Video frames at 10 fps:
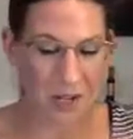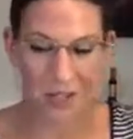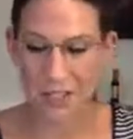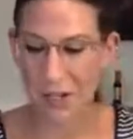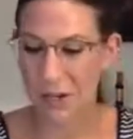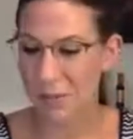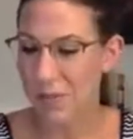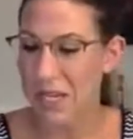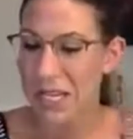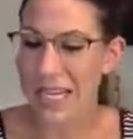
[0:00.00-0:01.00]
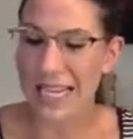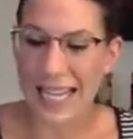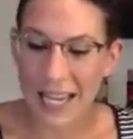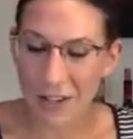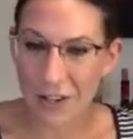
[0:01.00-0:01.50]
want to pour on there.
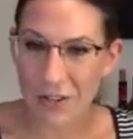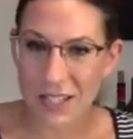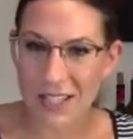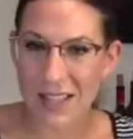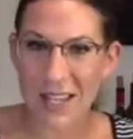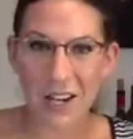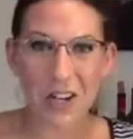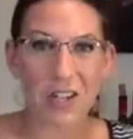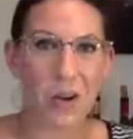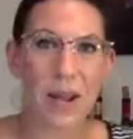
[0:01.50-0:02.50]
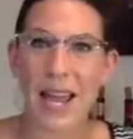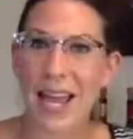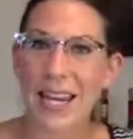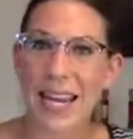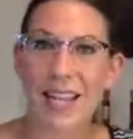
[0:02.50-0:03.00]
So get your noses in
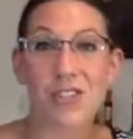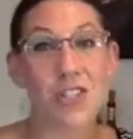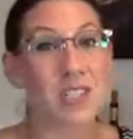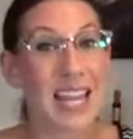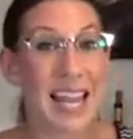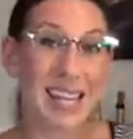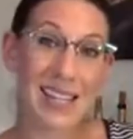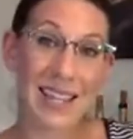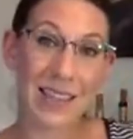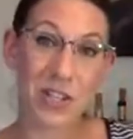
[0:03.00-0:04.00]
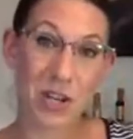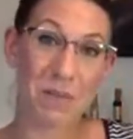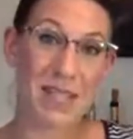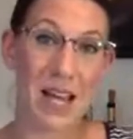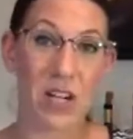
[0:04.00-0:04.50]
there. Go ahead and just
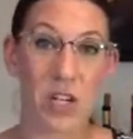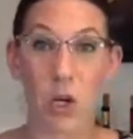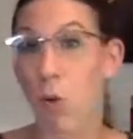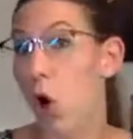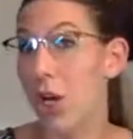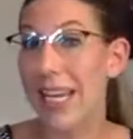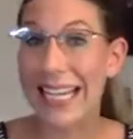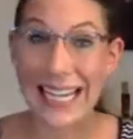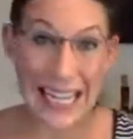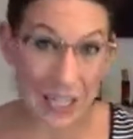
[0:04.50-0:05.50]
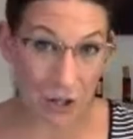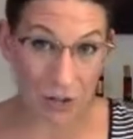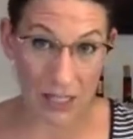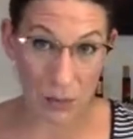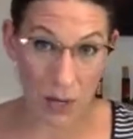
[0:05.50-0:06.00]
anything that jumps out at you on
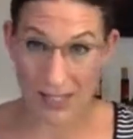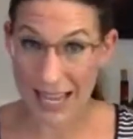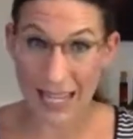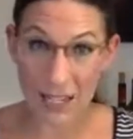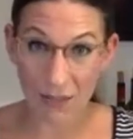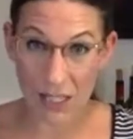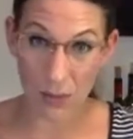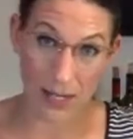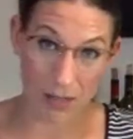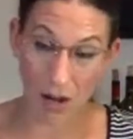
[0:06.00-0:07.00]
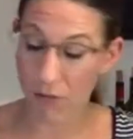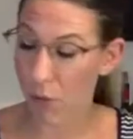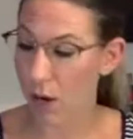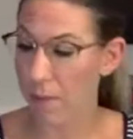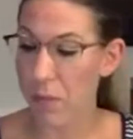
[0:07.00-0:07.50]
either of these wines, any of
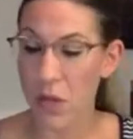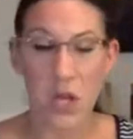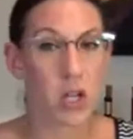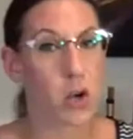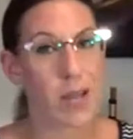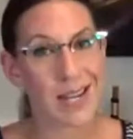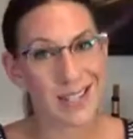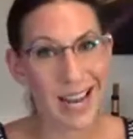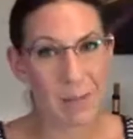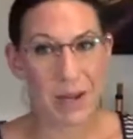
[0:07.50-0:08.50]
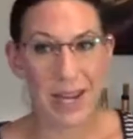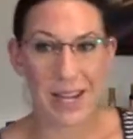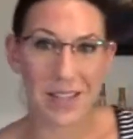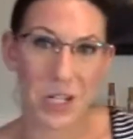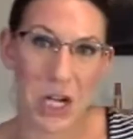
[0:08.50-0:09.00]
these wines, all 4, go ahead
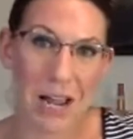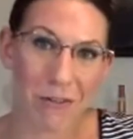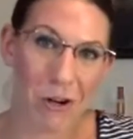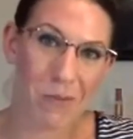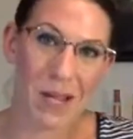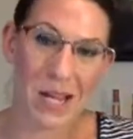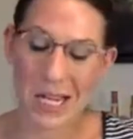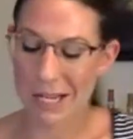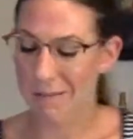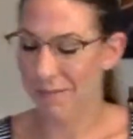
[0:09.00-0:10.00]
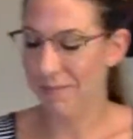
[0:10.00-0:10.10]
and type it in the chat room.